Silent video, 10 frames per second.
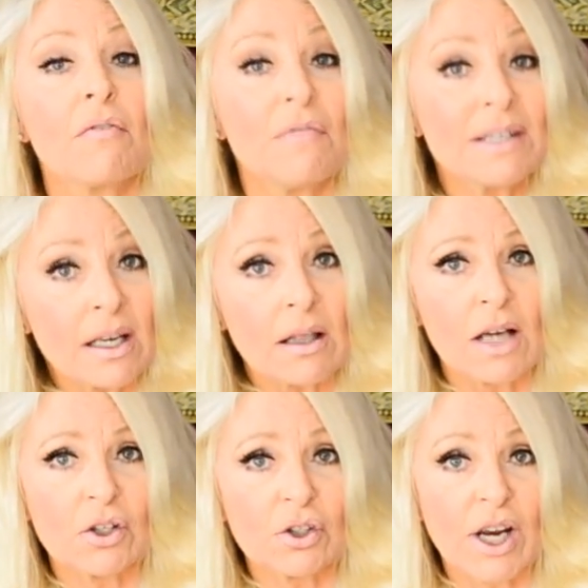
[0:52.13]

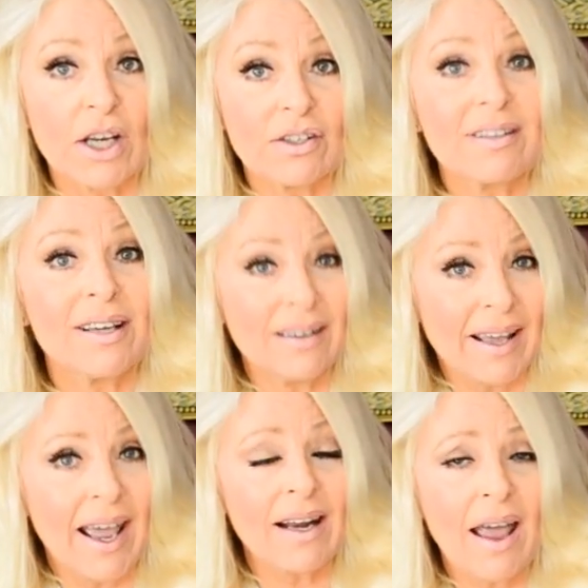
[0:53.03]
physiological changes that
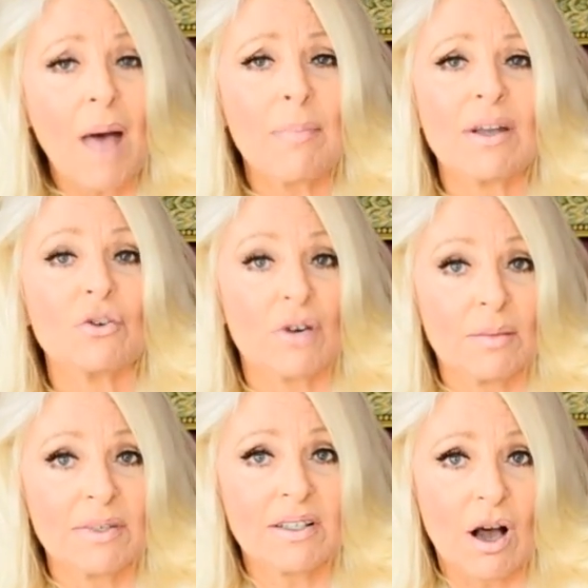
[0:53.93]
can happen during a
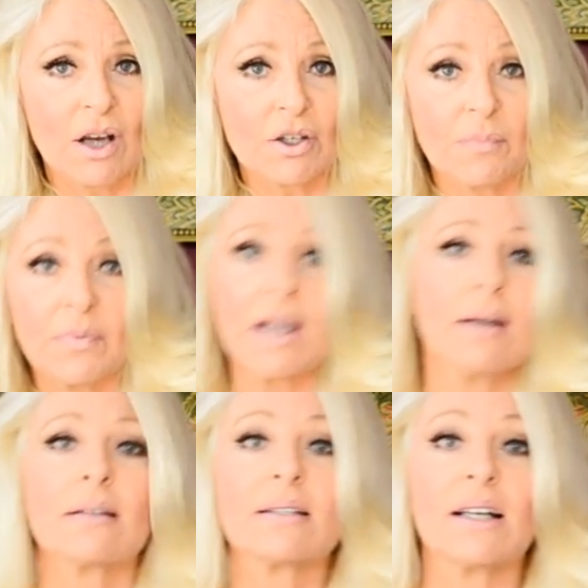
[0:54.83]
massage,
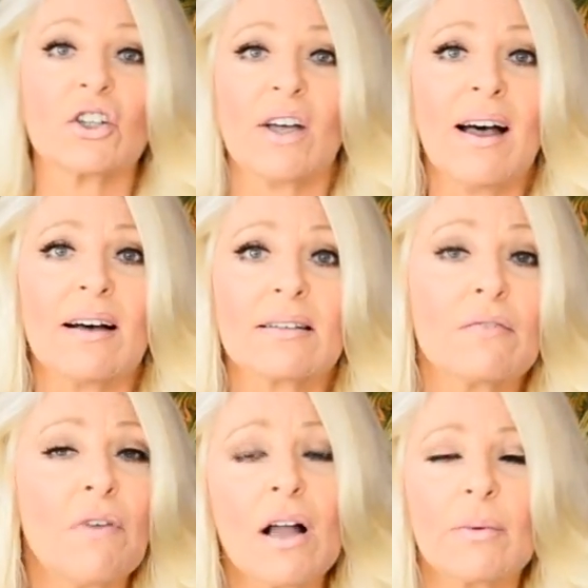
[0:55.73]
such as the
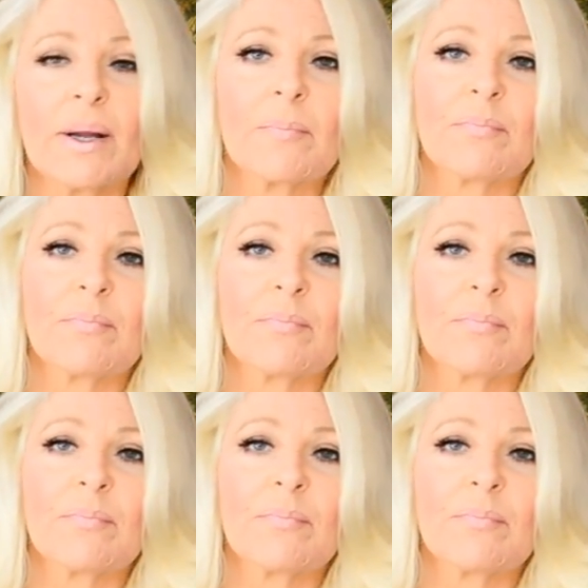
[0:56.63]
following.